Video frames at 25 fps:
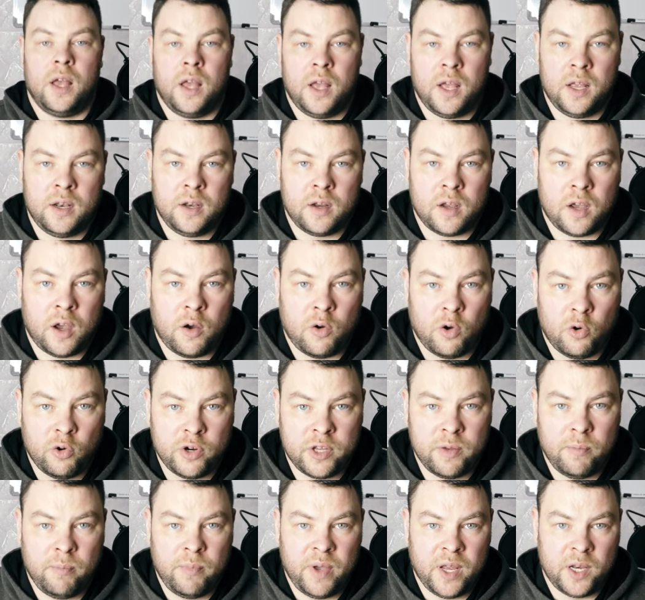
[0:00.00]
And I
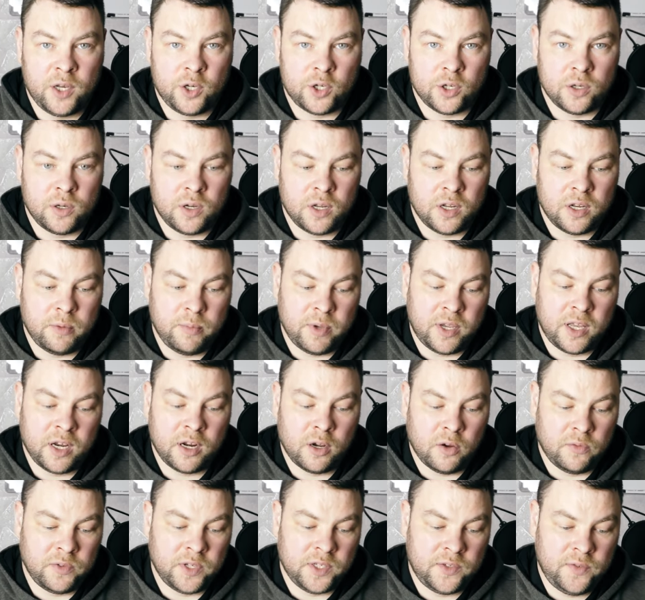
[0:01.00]
already mentioned at the
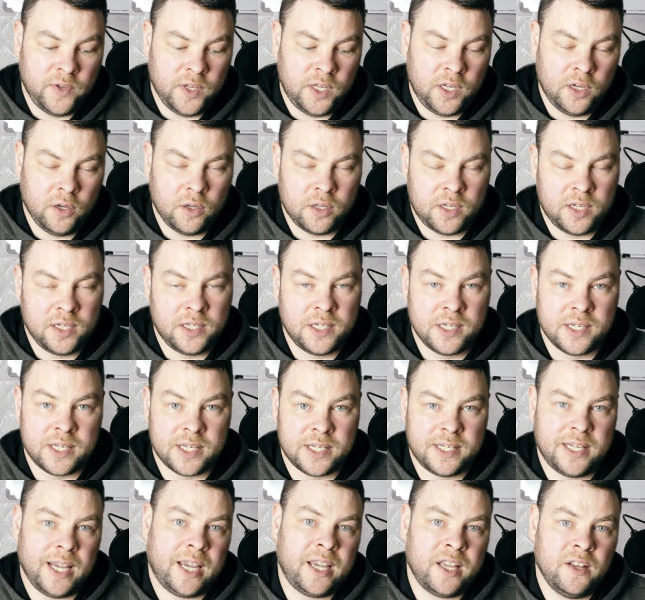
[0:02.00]
beginning of this video, this is
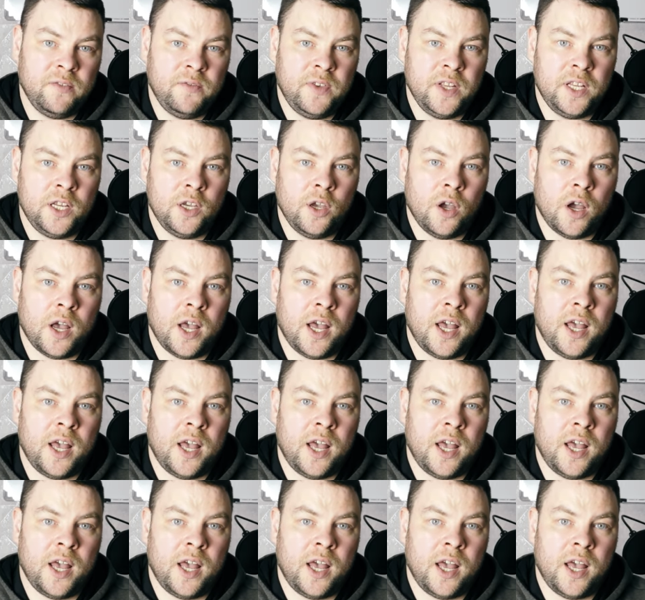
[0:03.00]
the second video,